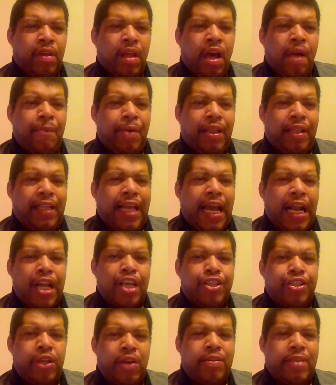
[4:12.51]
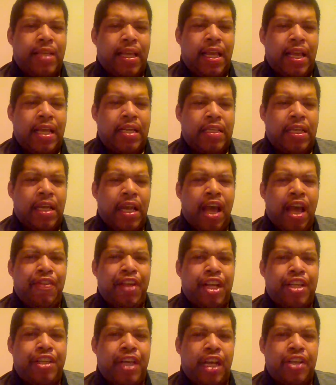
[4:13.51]
But the latest news is that
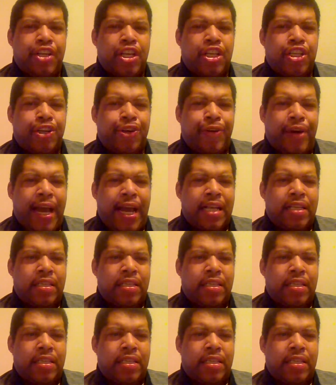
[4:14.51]
Jesus Christ